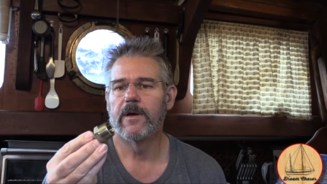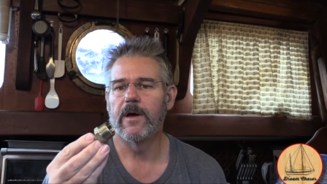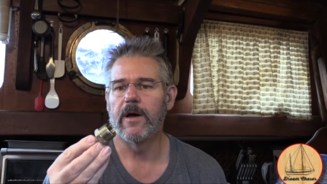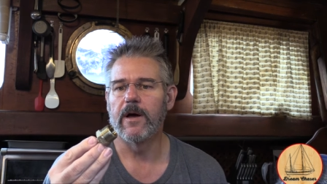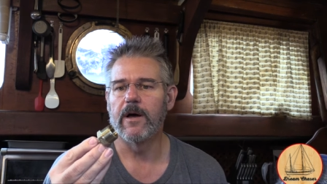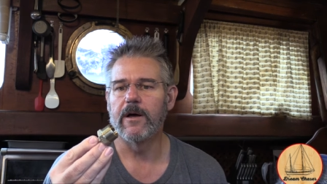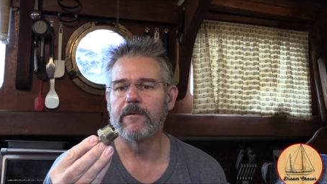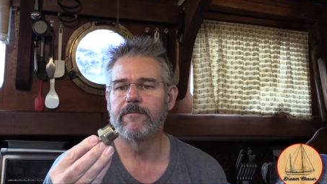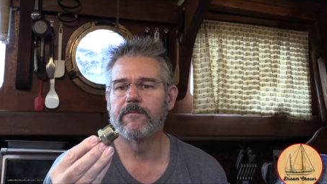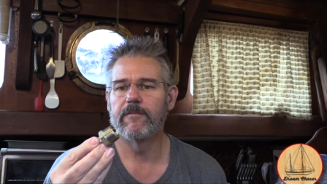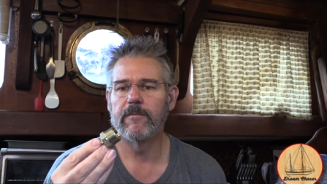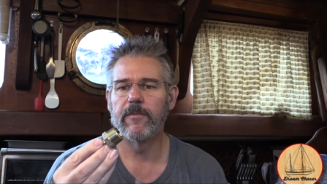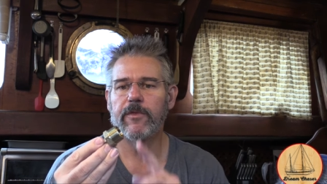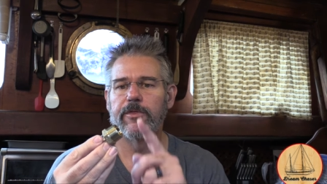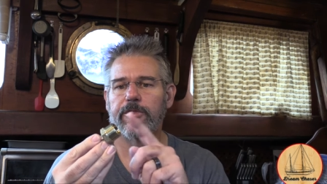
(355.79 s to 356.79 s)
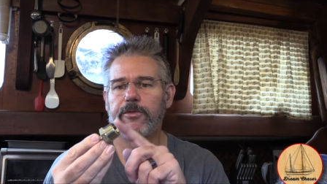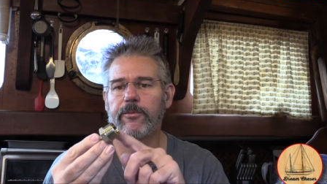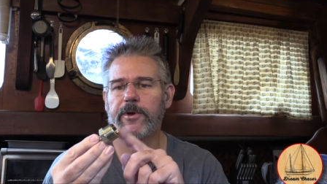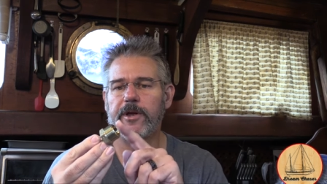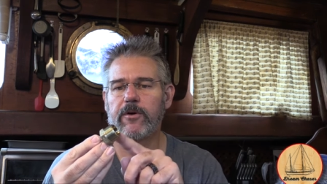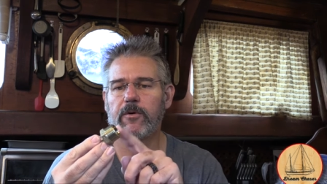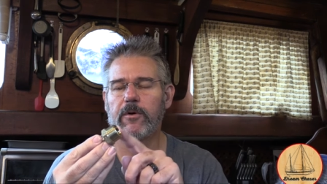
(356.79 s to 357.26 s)

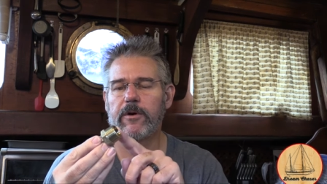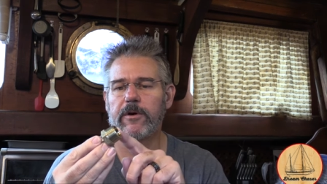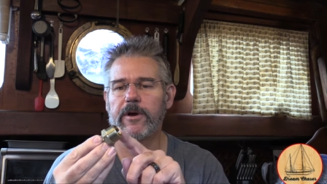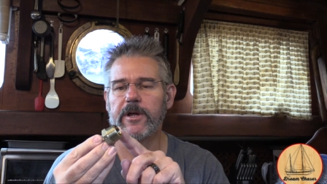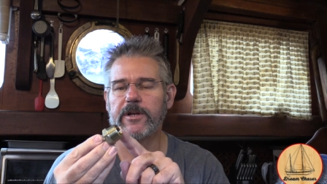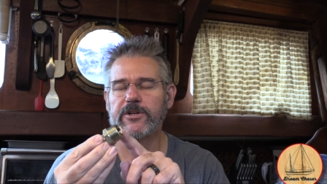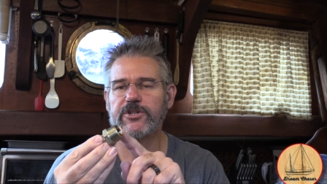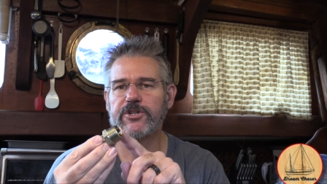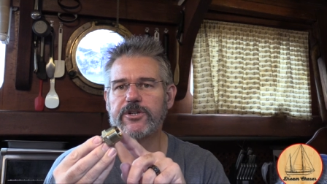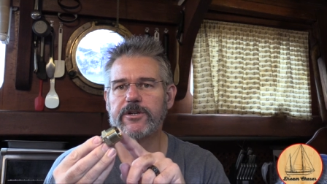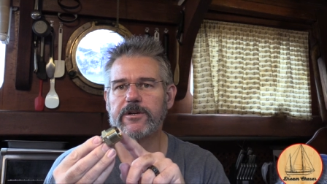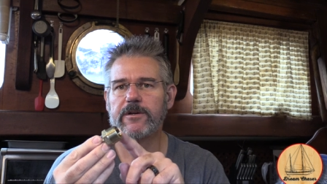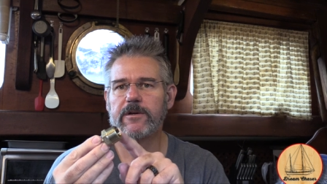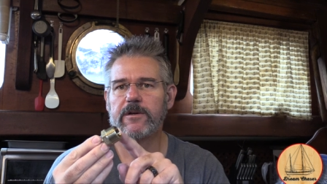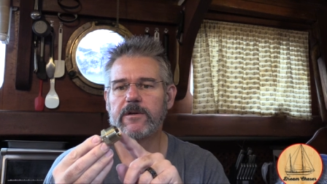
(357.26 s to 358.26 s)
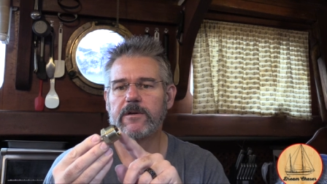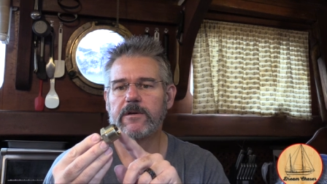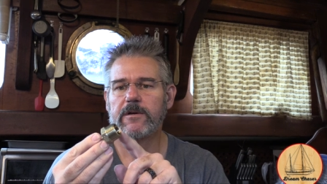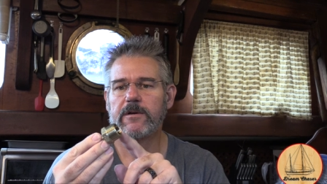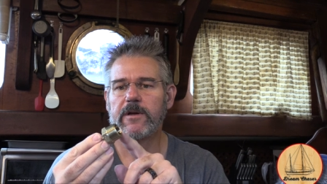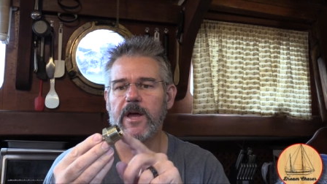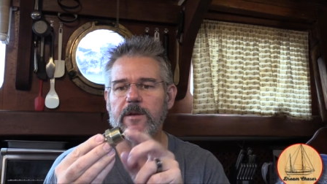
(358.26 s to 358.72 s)
3/4 inch
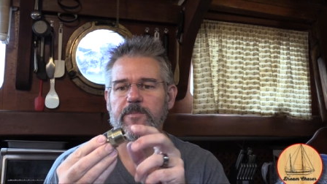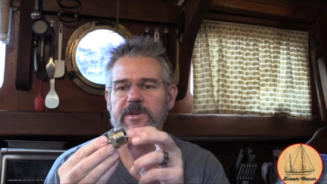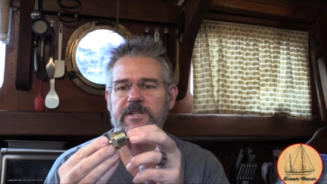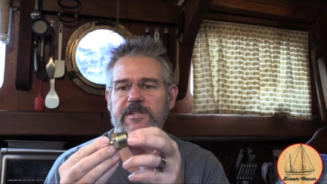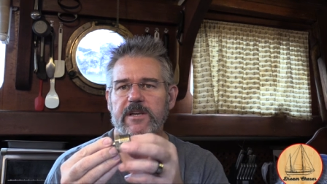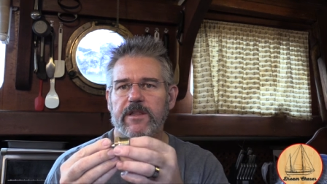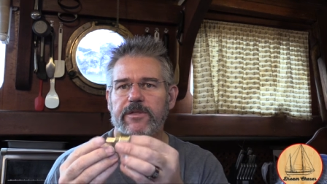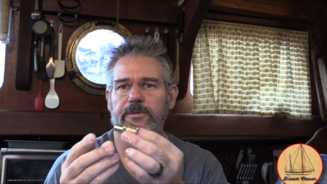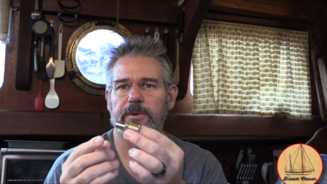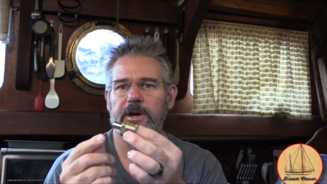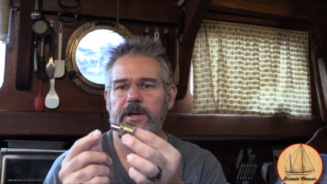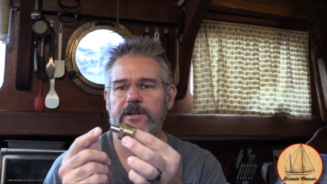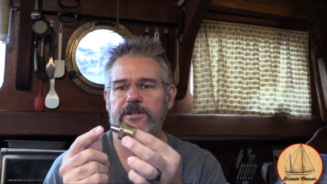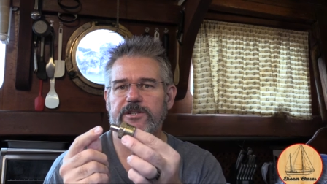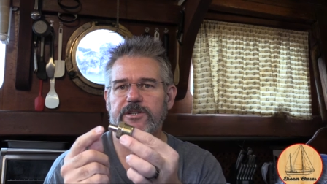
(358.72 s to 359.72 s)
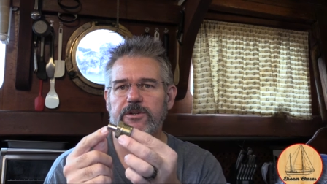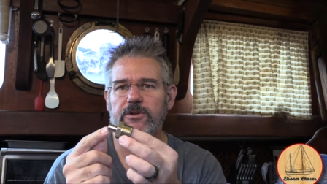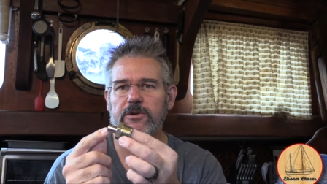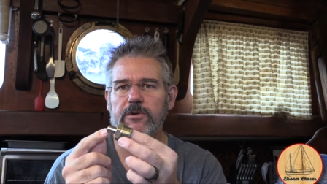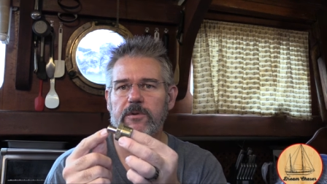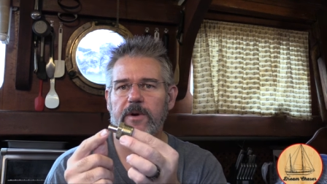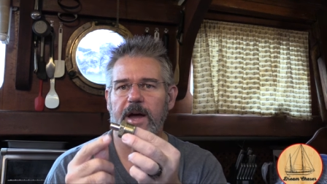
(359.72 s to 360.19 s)
NPT thread
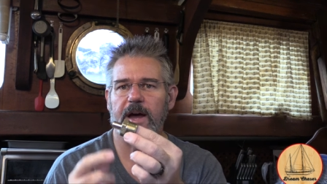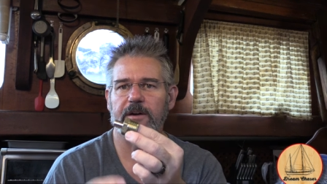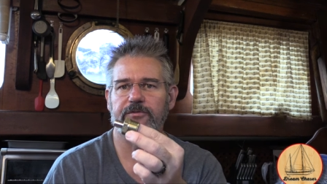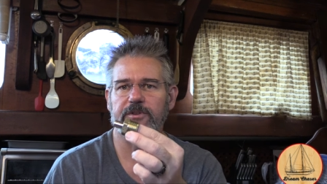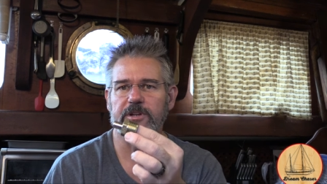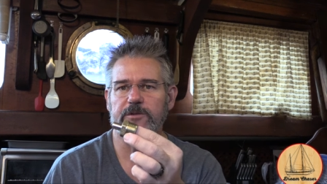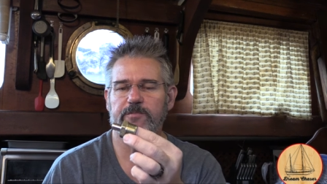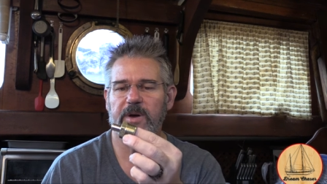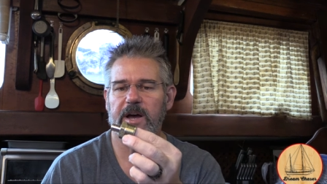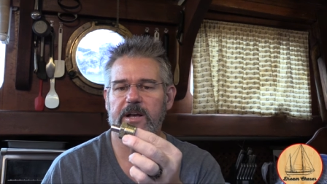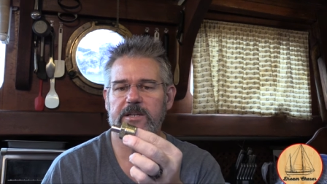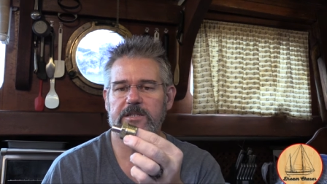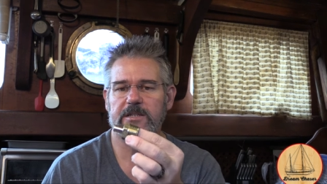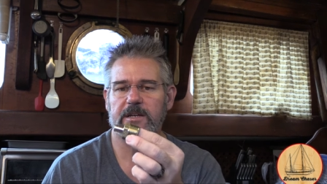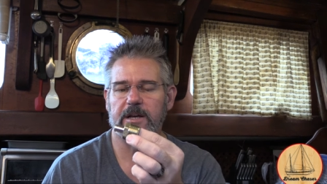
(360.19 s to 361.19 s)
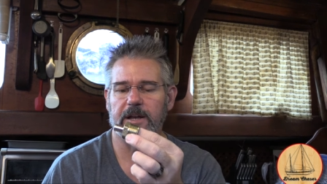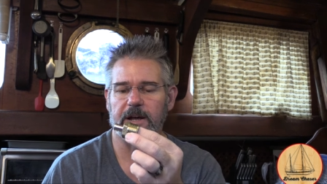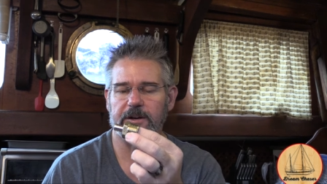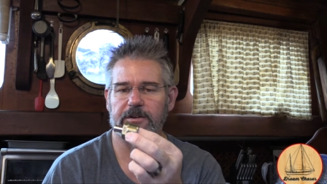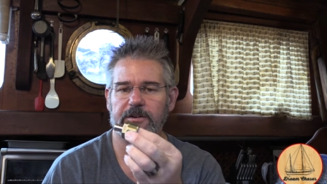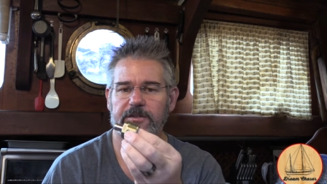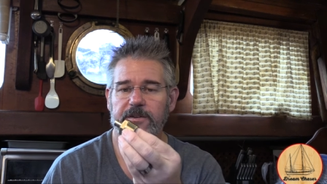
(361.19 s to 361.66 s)
to 1/2 inch PEX
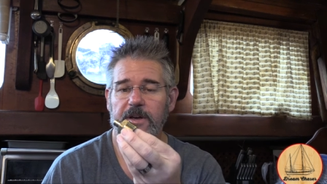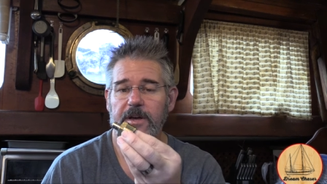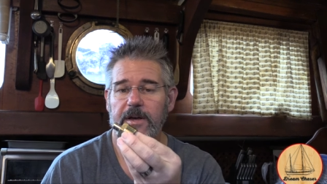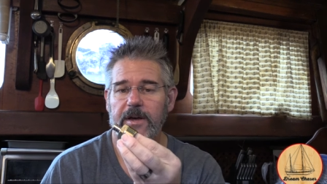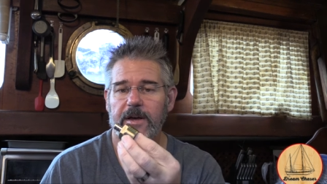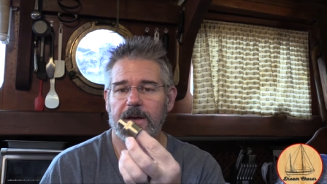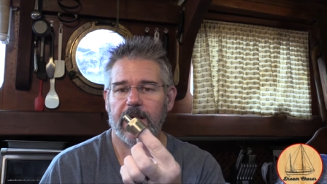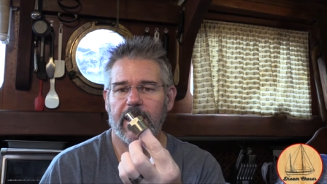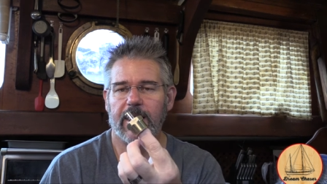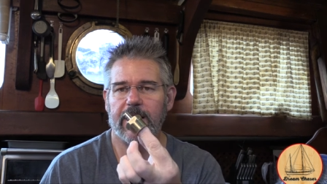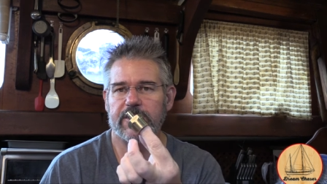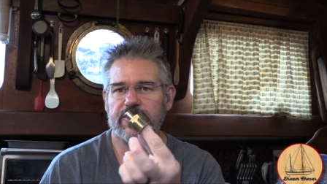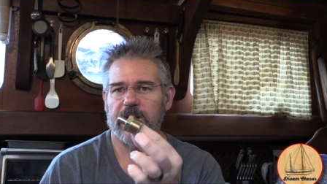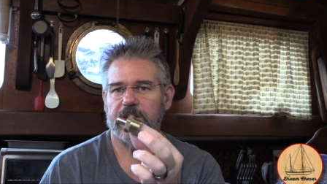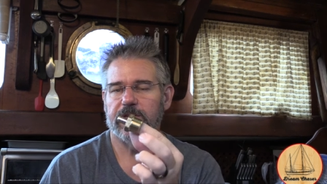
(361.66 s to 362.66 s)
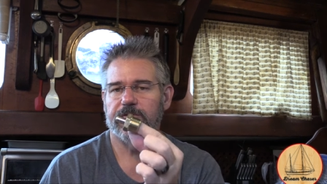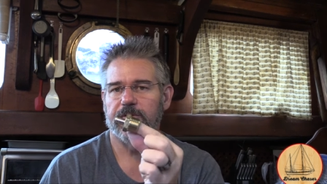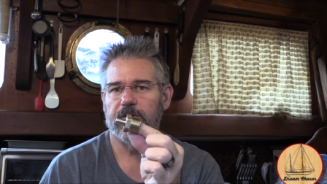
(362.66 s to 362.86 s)
connectors, and I checked the